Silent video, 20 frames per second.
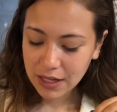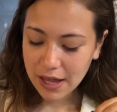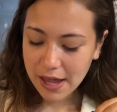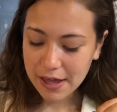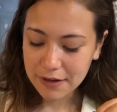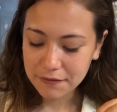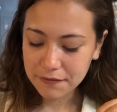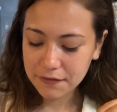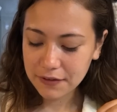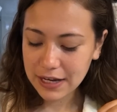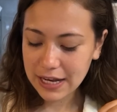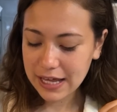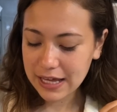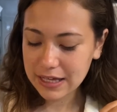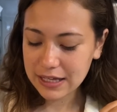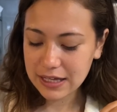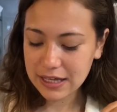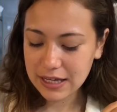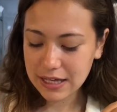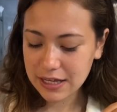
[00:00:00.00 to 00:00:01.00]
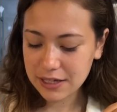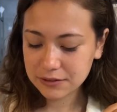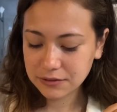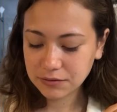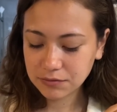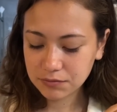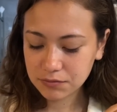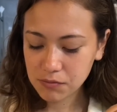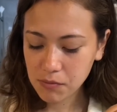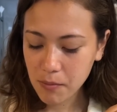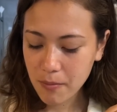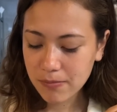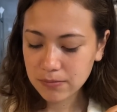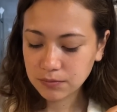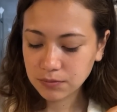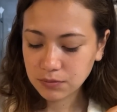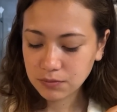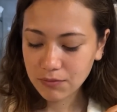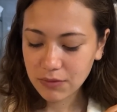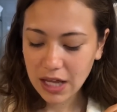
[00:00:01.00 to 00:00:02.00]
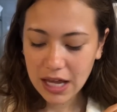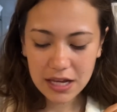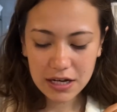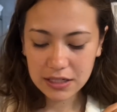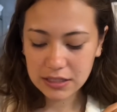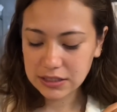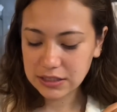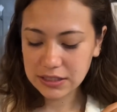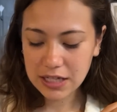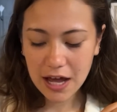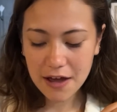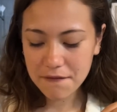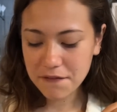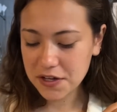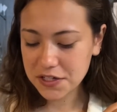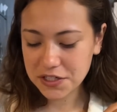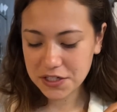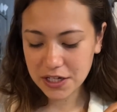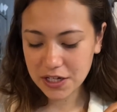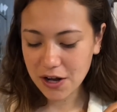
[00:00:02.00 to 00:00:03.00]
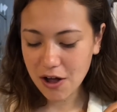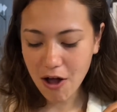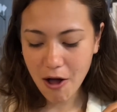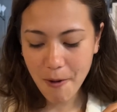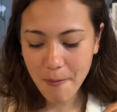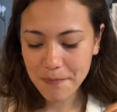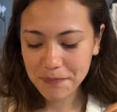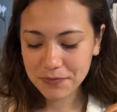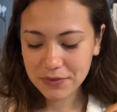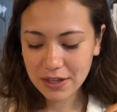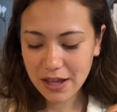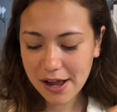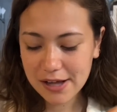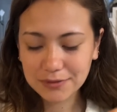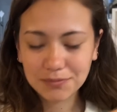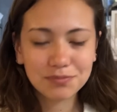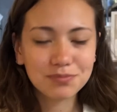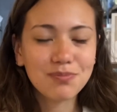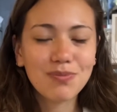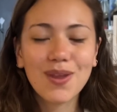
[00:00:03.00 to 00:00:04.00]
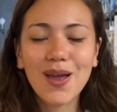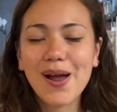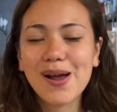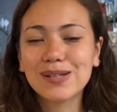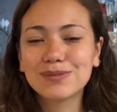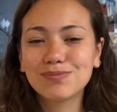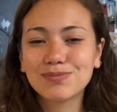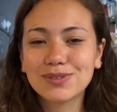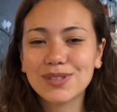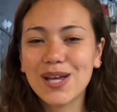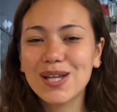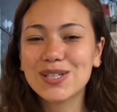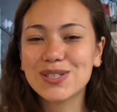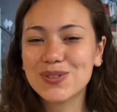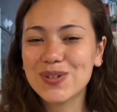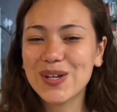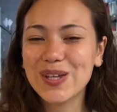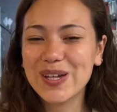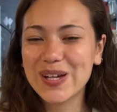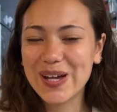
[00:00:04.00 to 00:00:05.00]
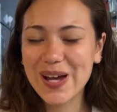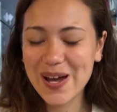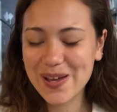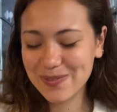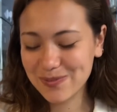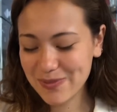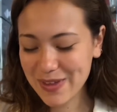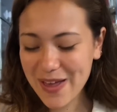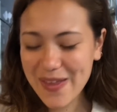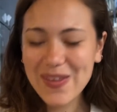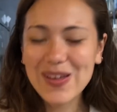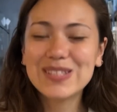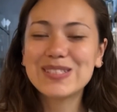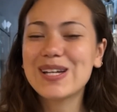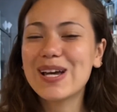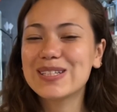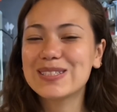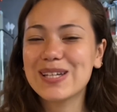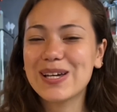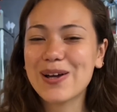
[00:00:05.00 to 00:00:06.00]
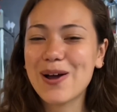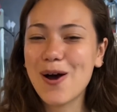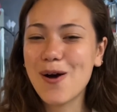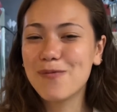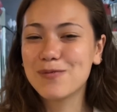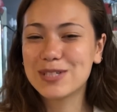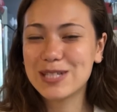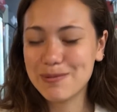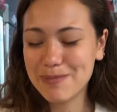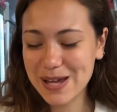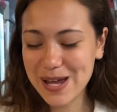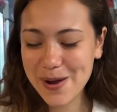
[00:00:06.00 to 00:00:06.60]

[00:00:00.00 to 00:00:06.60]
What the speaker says: and flaky, and it's not fishy at all. This is really good. This tastes like home to me.